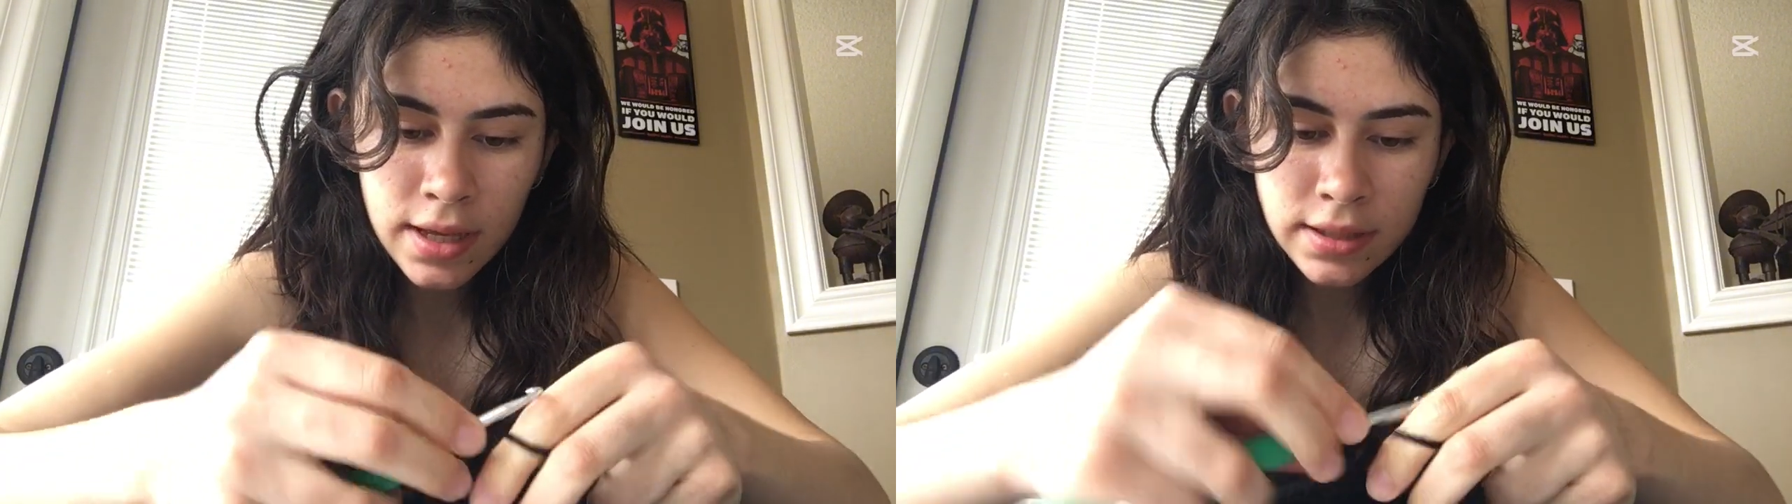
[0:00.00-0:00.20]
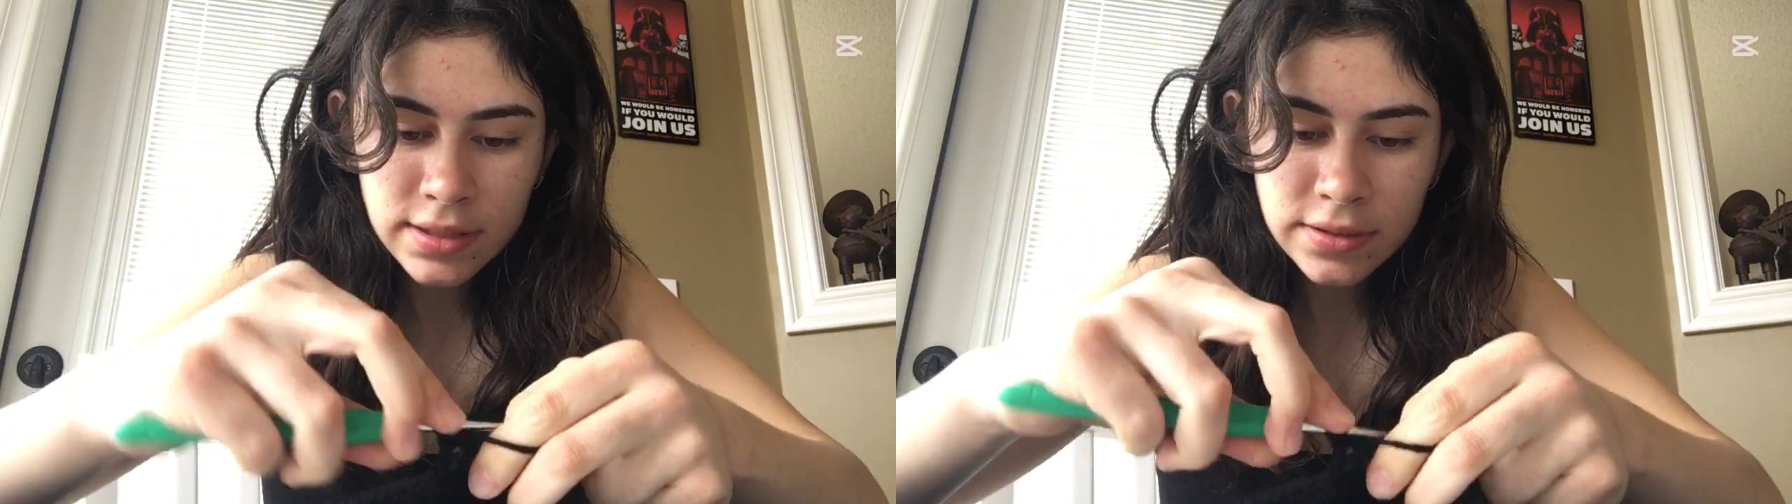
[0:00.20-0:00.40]

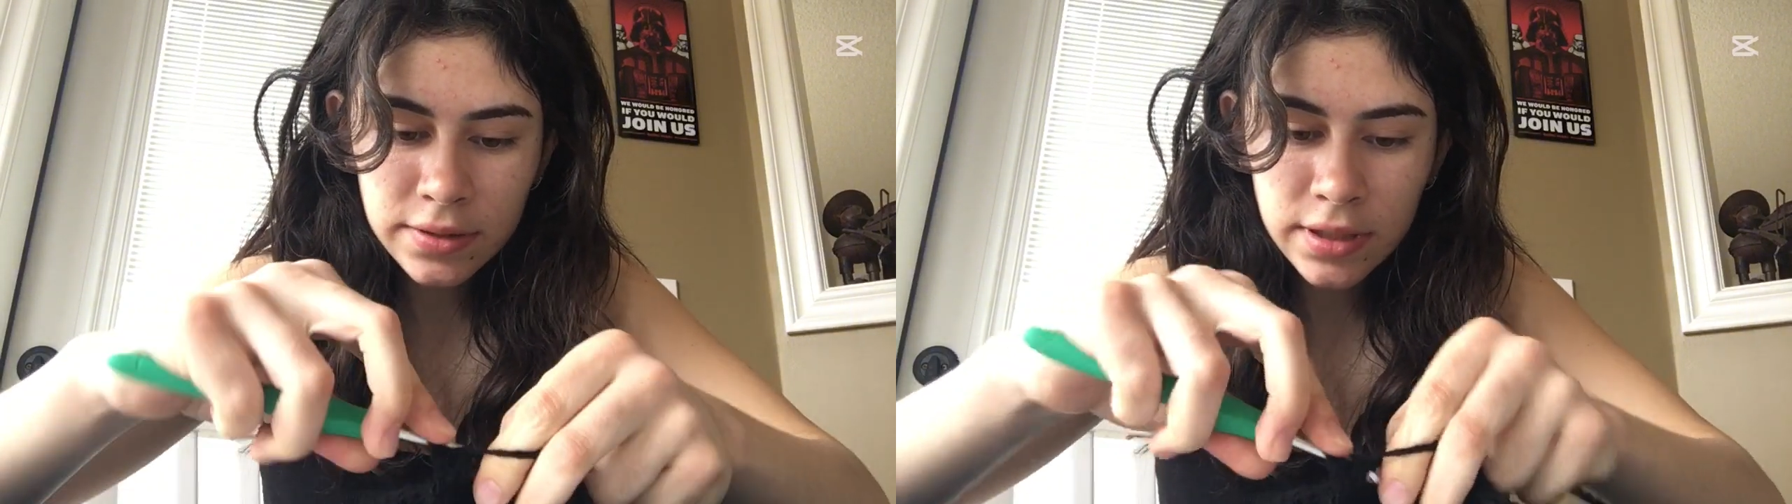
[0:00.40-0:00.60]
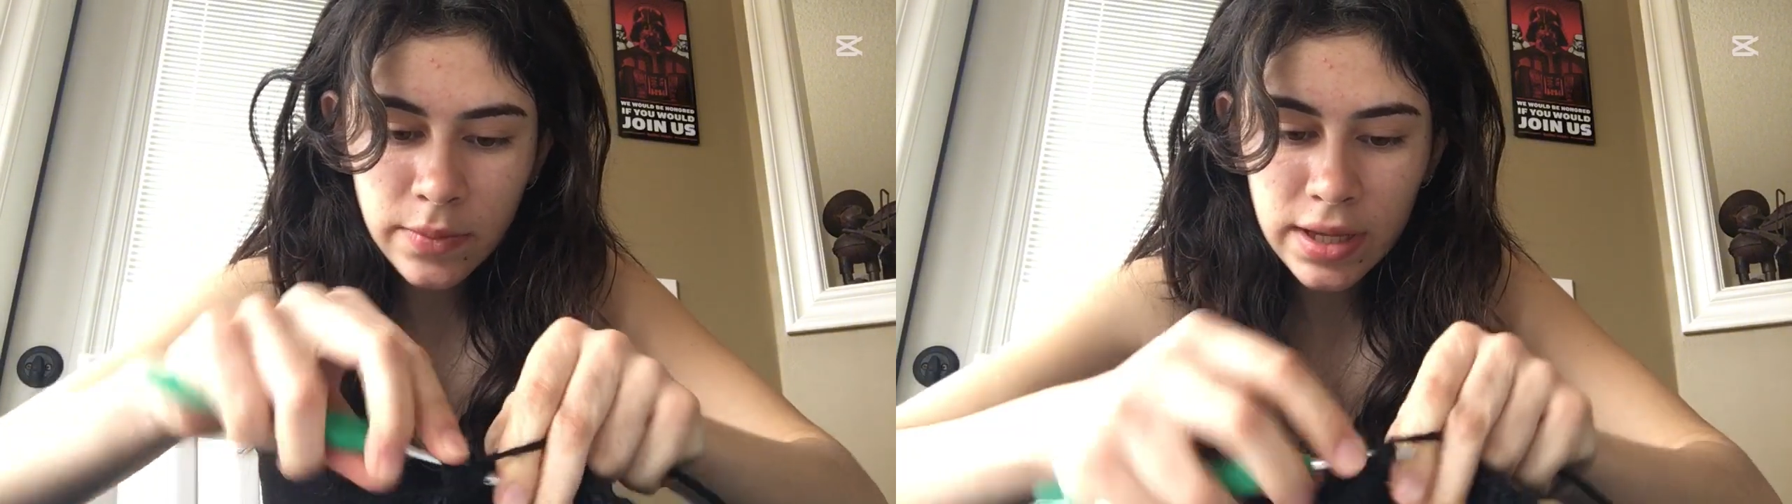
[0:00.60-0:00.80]
and I still
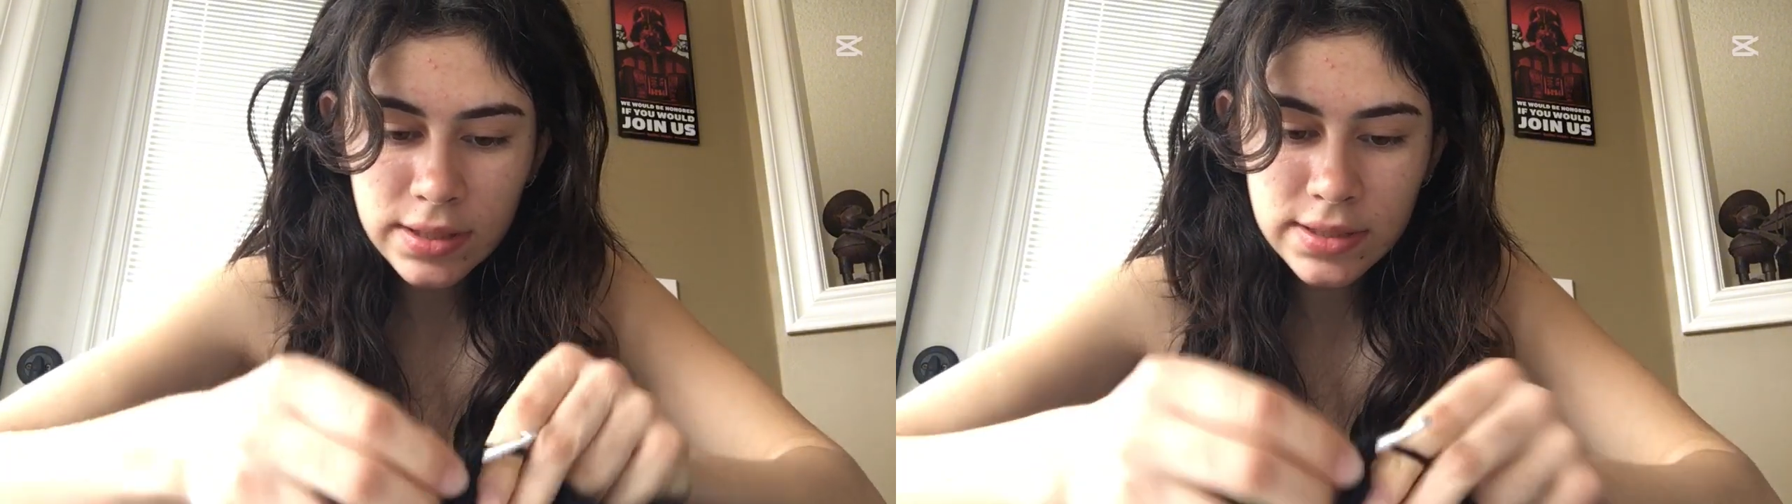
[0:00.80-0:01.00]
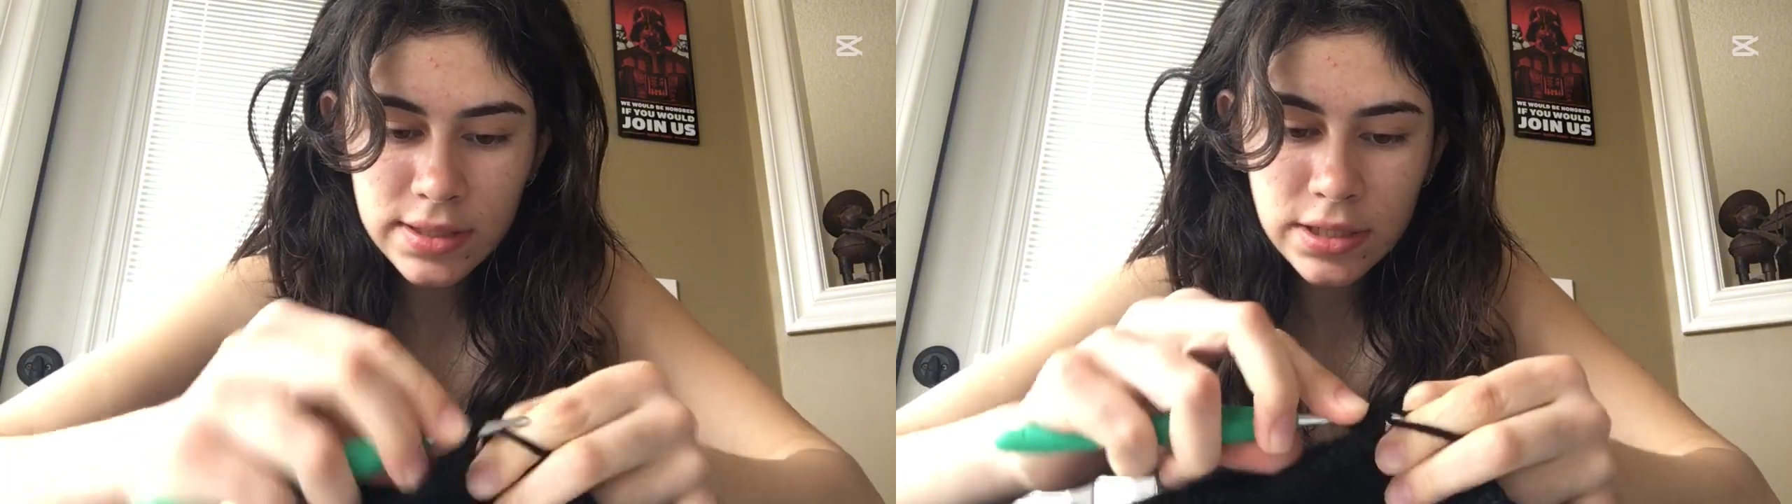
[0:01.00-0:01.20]
need to make
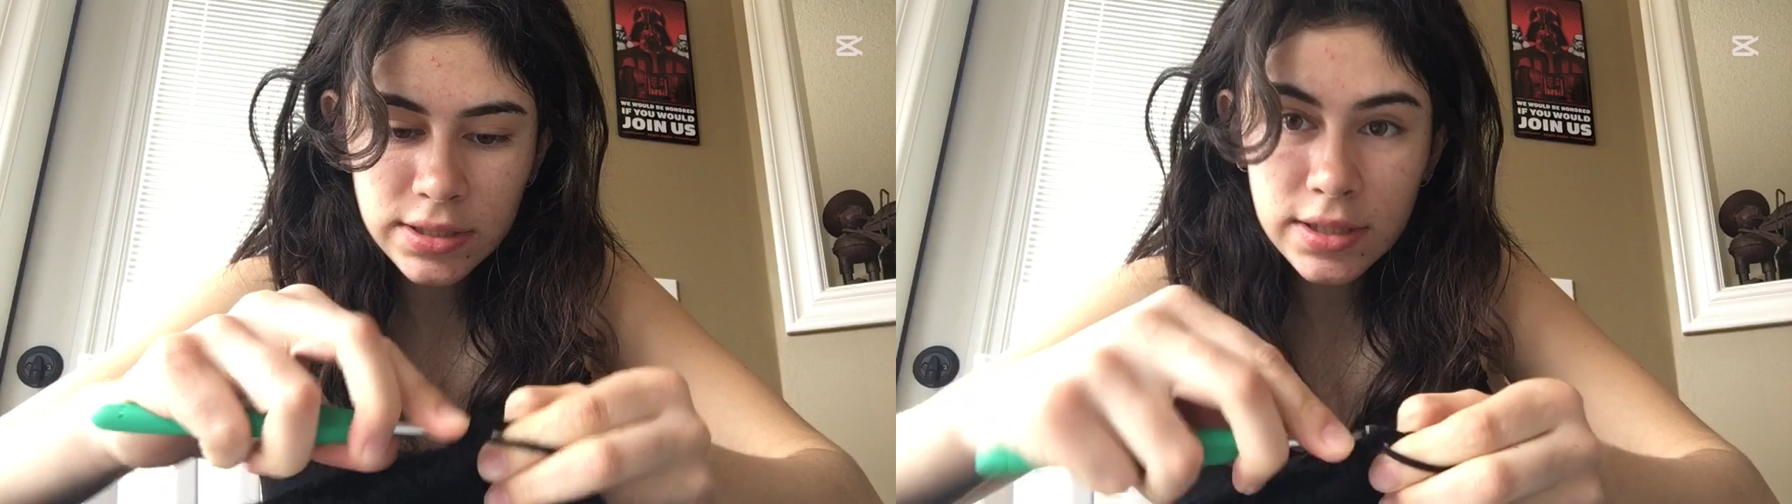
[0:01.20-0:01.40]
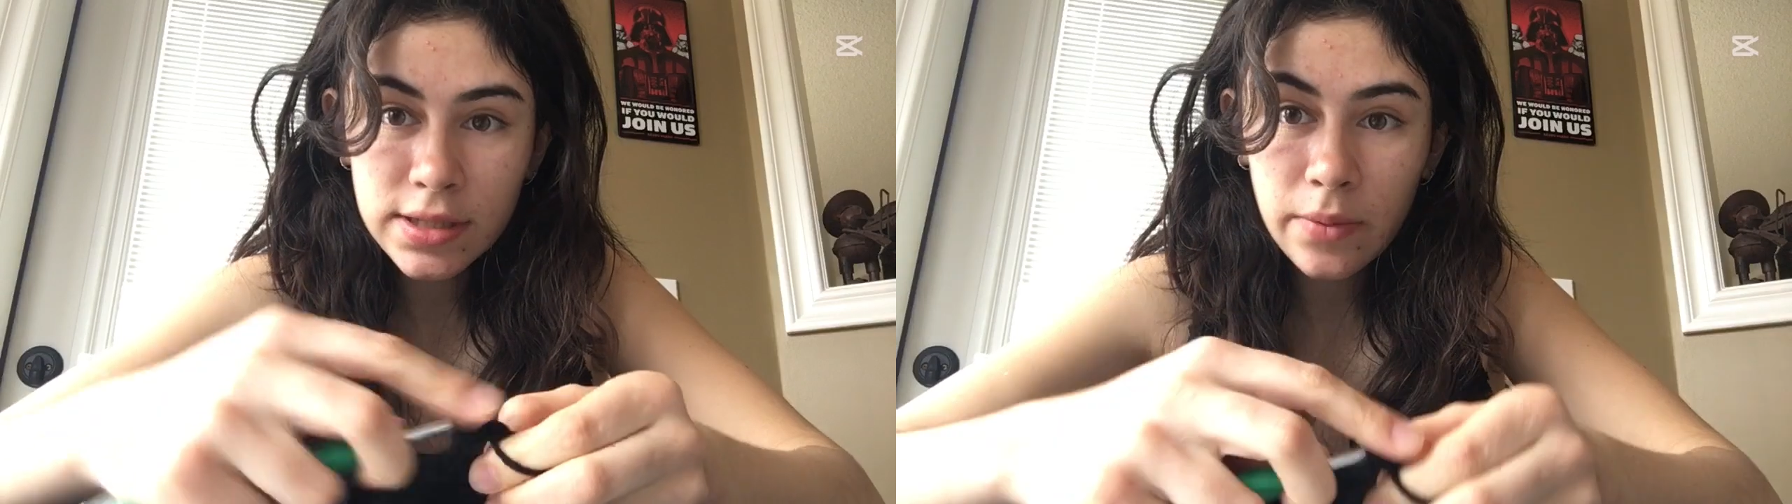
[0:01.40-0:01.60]
a decision because